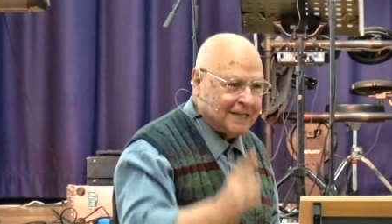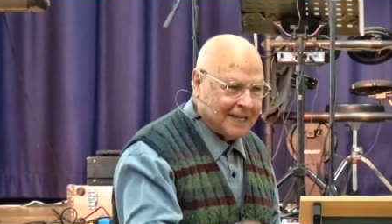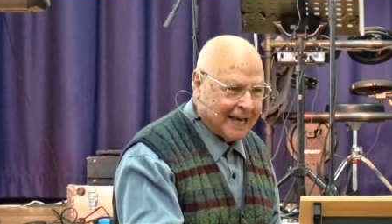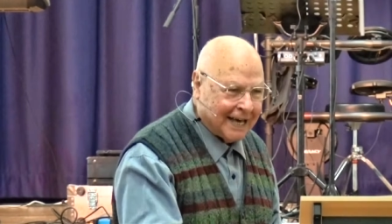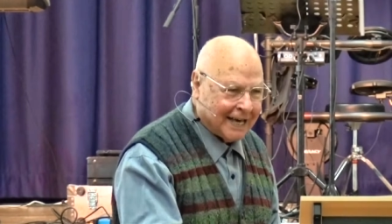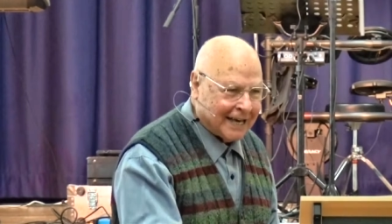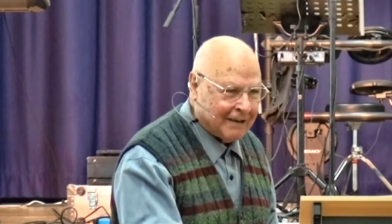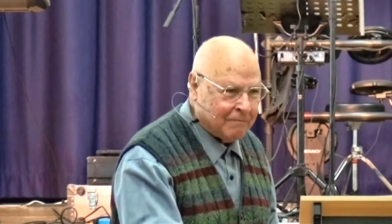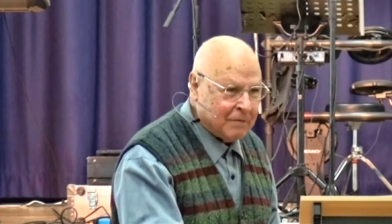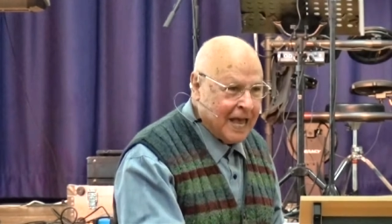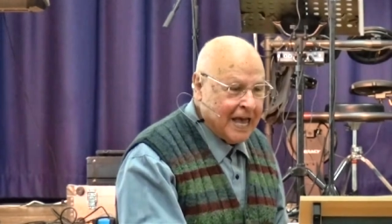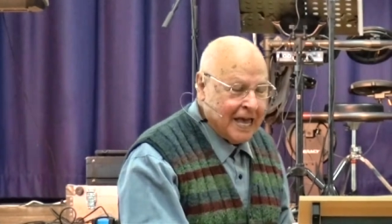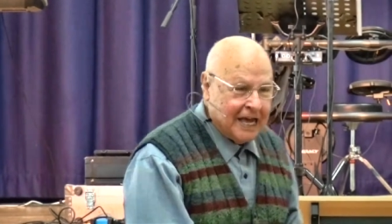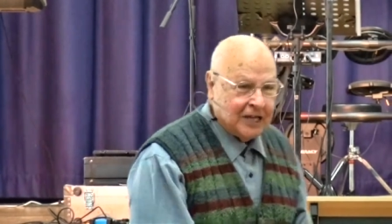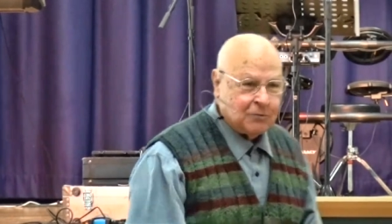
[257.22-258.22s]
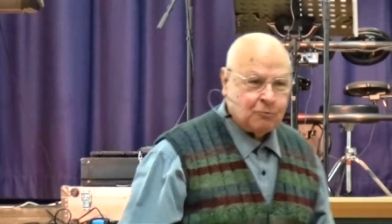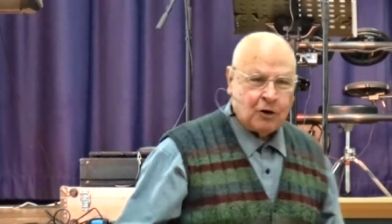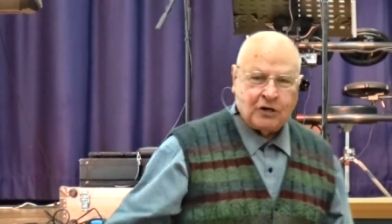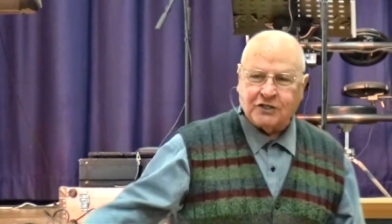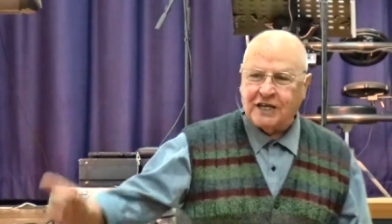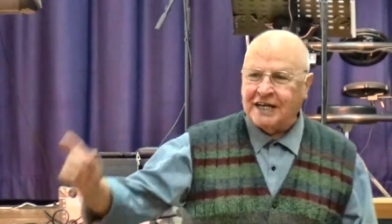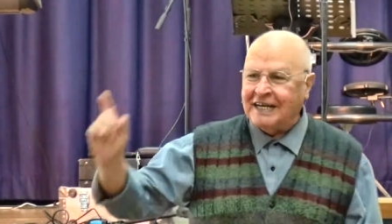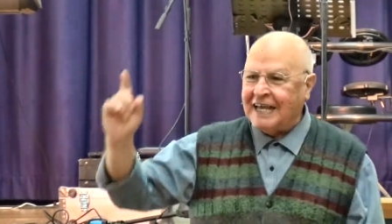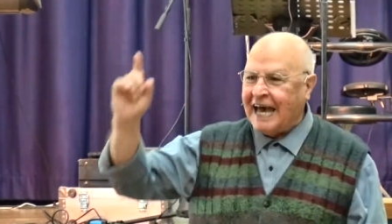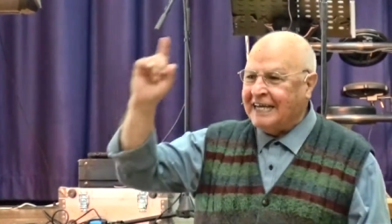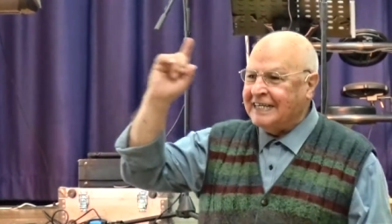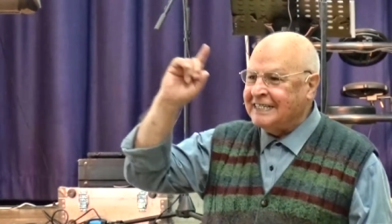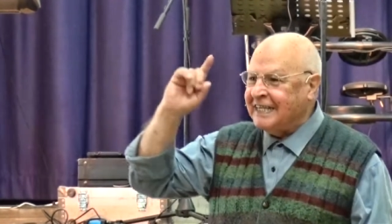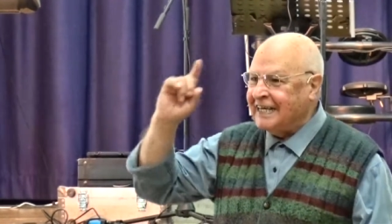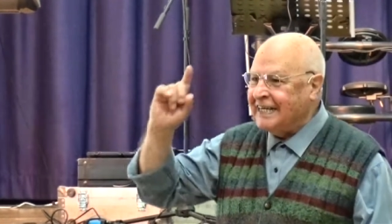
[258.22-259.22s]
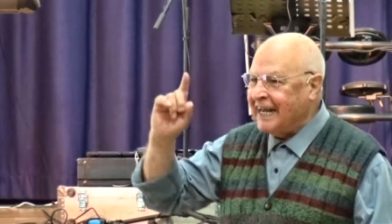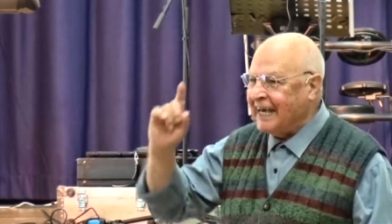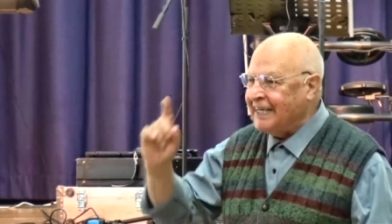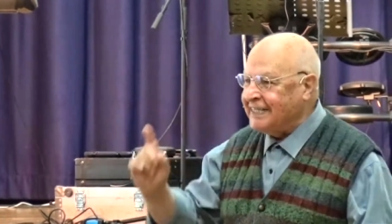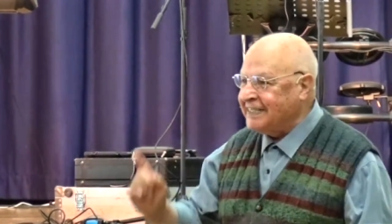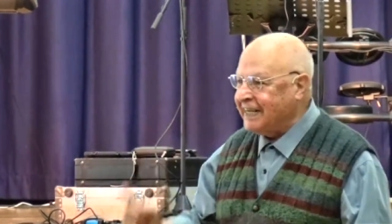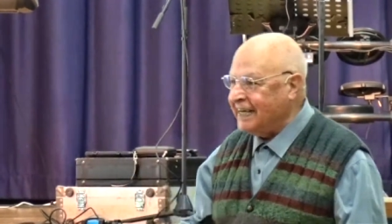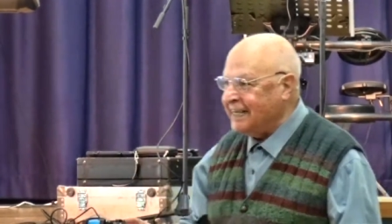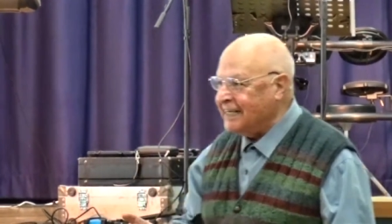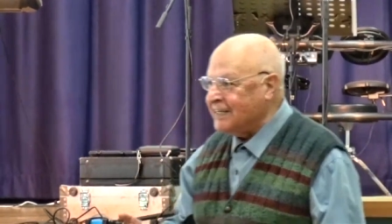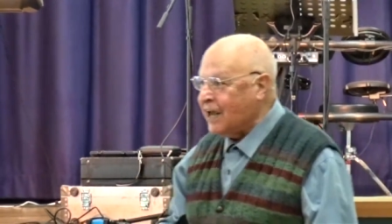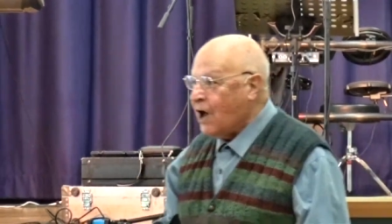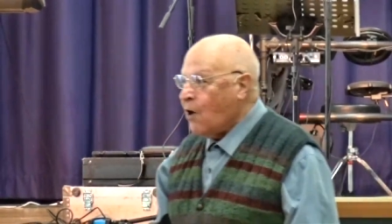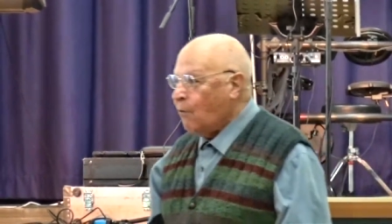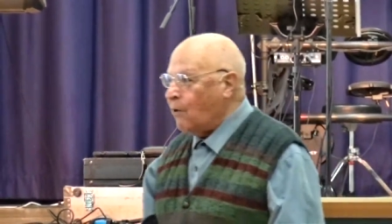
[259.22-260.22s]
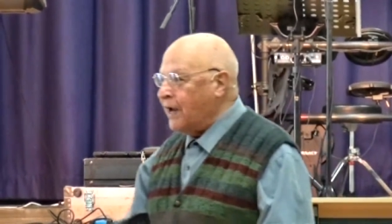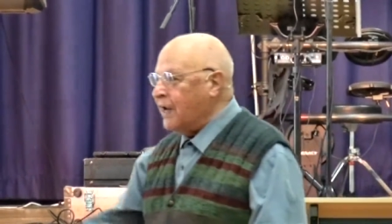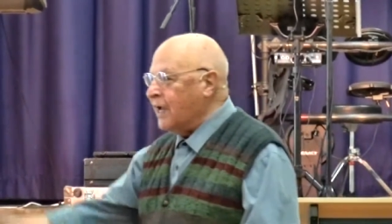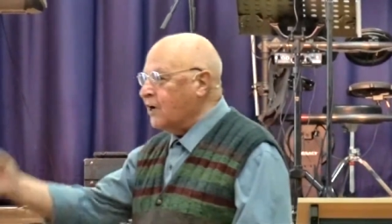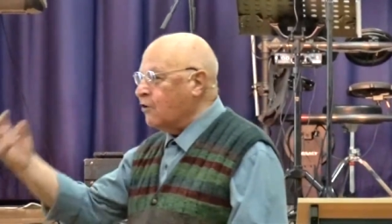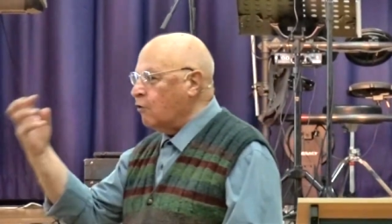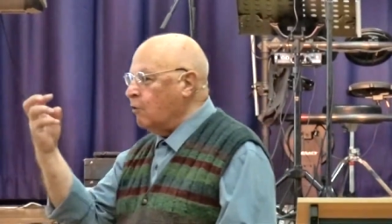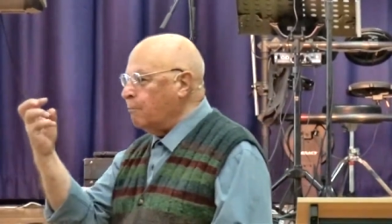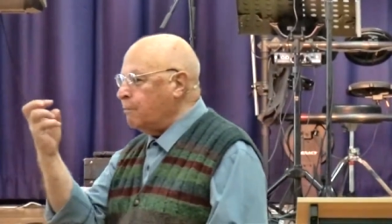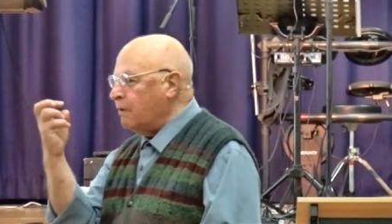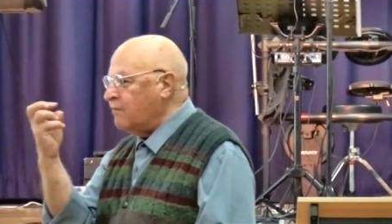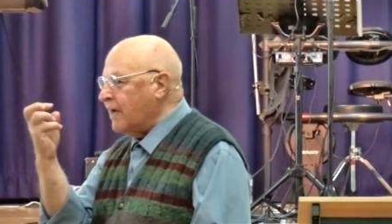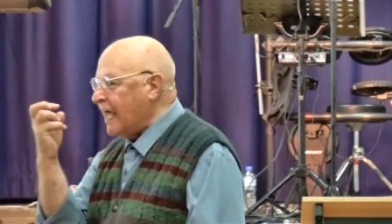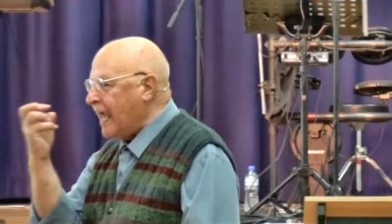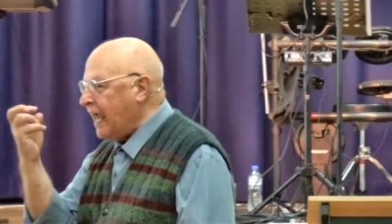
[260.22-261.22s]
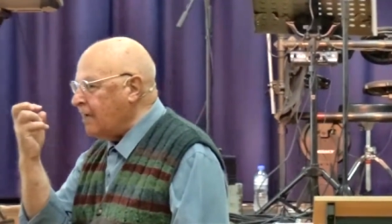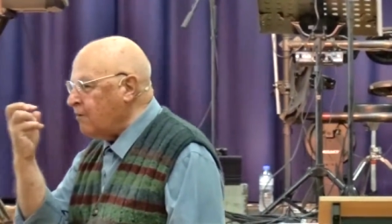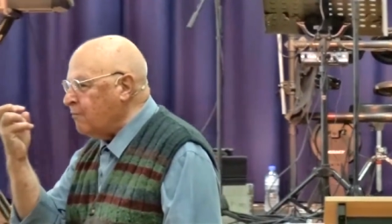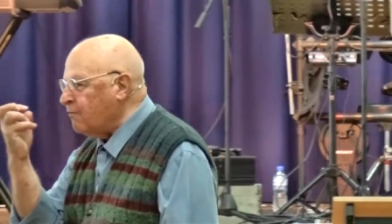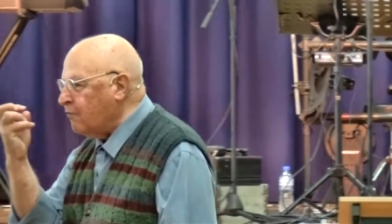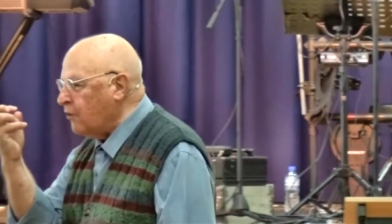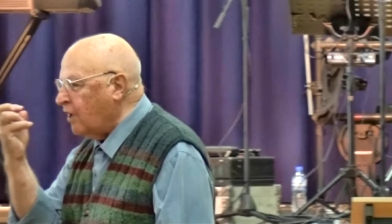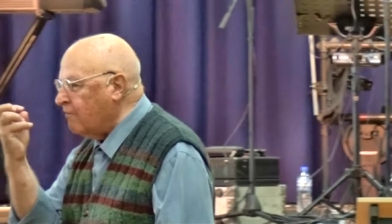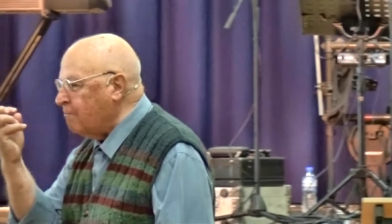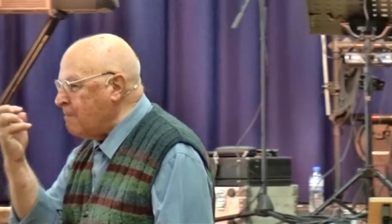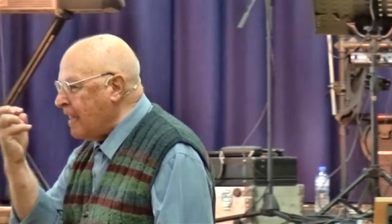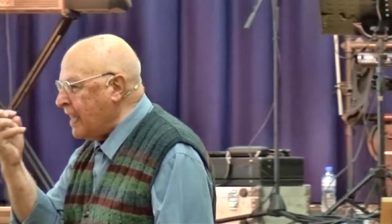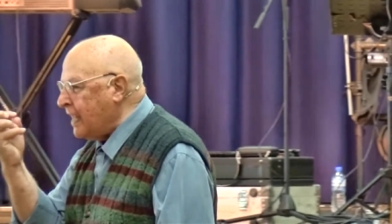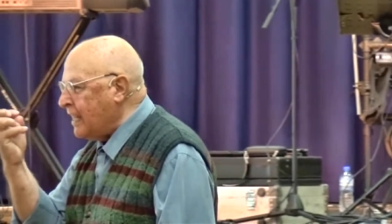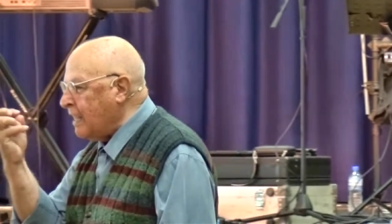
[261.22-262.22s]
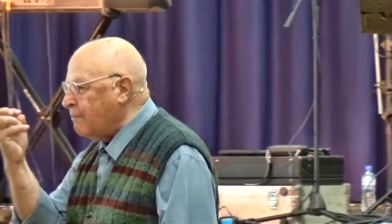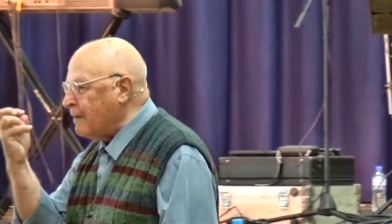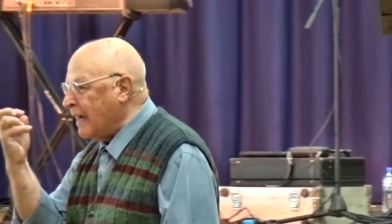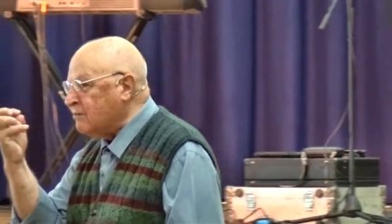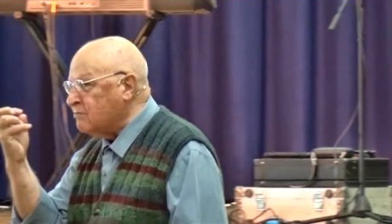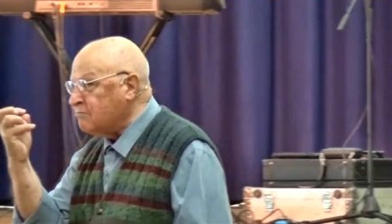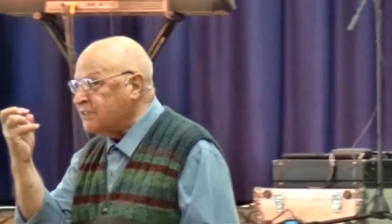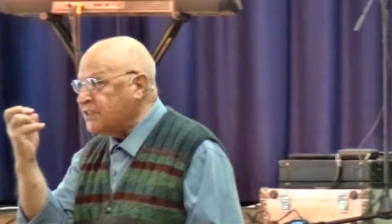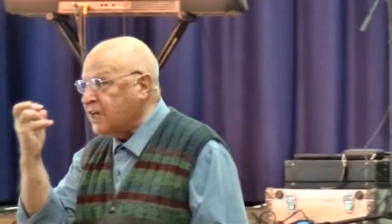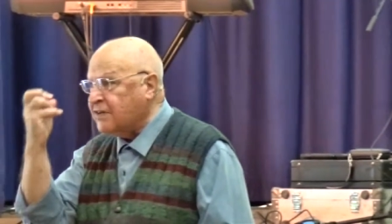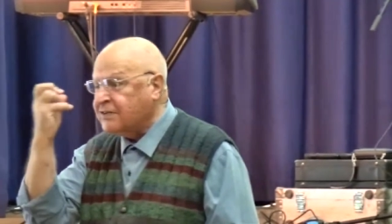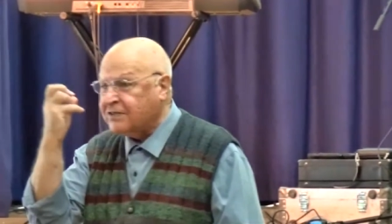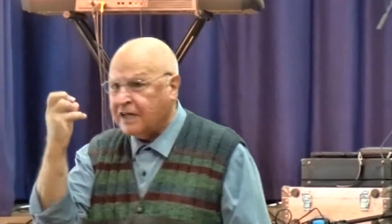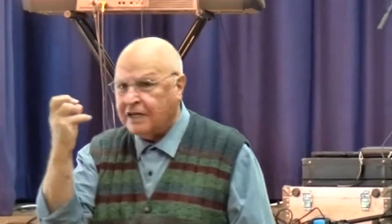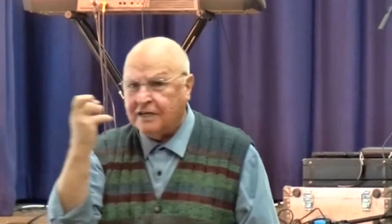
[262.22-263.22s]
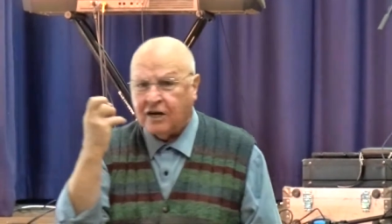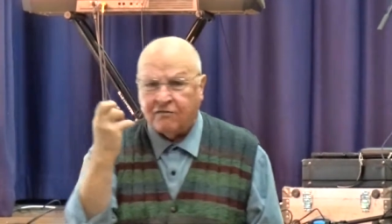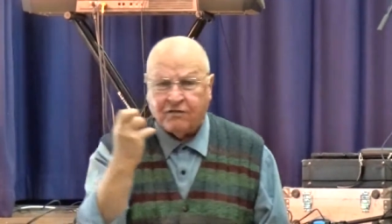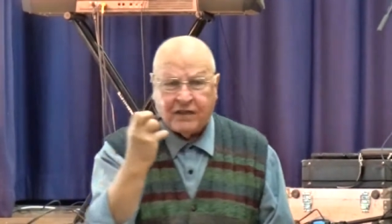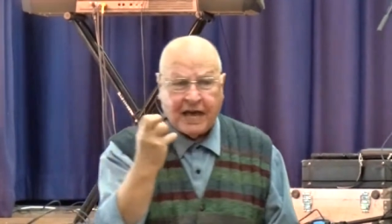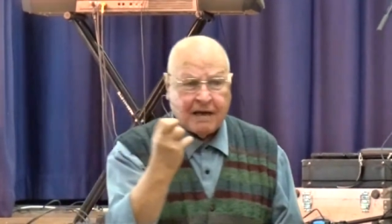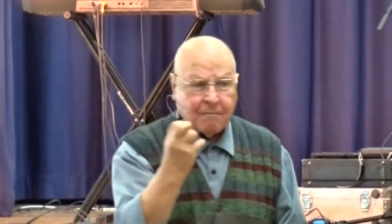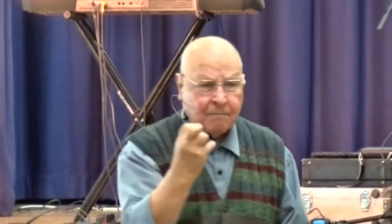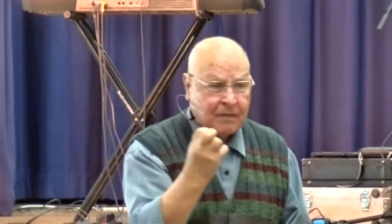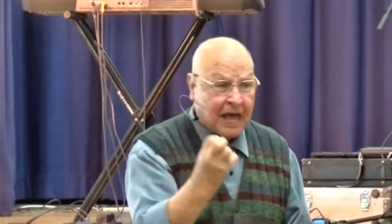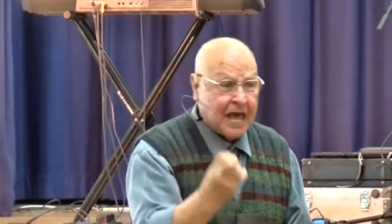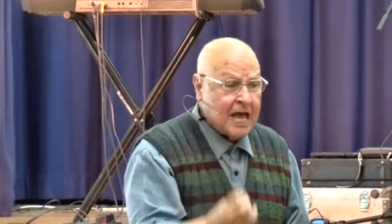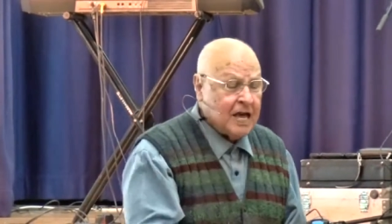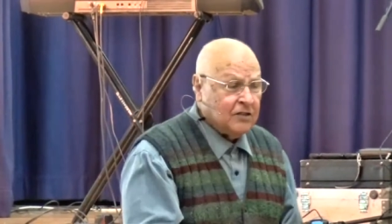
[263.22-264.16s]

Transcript: today. It was in 1918 when a group of a handful of men, about 16 of them,